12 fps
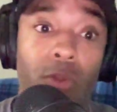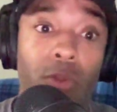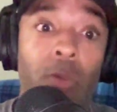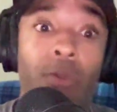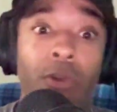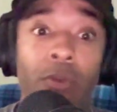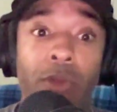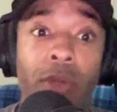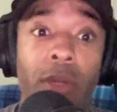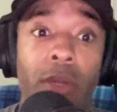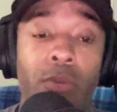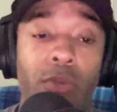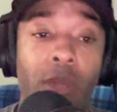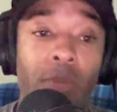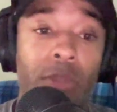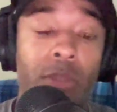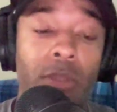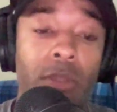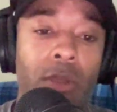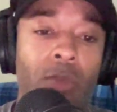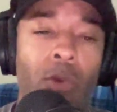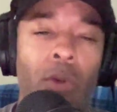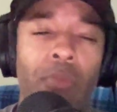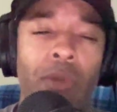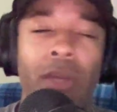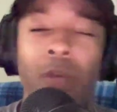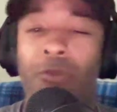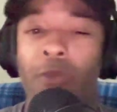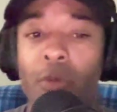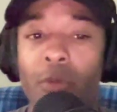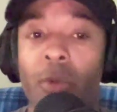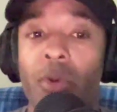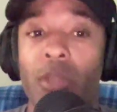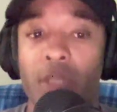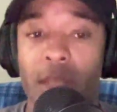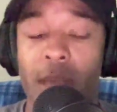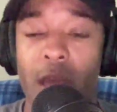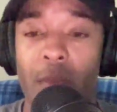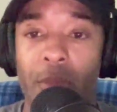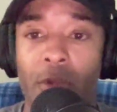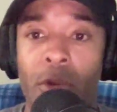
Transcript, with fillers: two of them being interceptions and one being a fumble on a snap